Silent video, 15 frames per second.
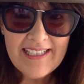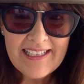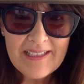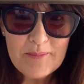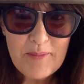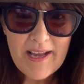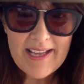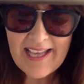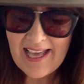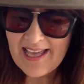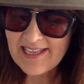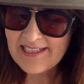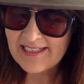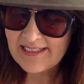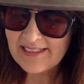in my
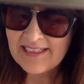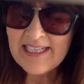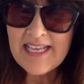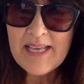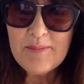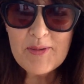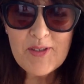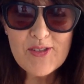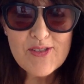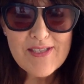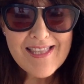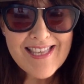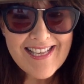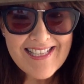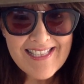garden because
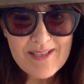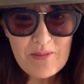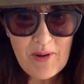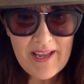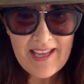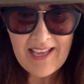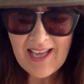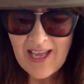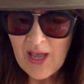this week,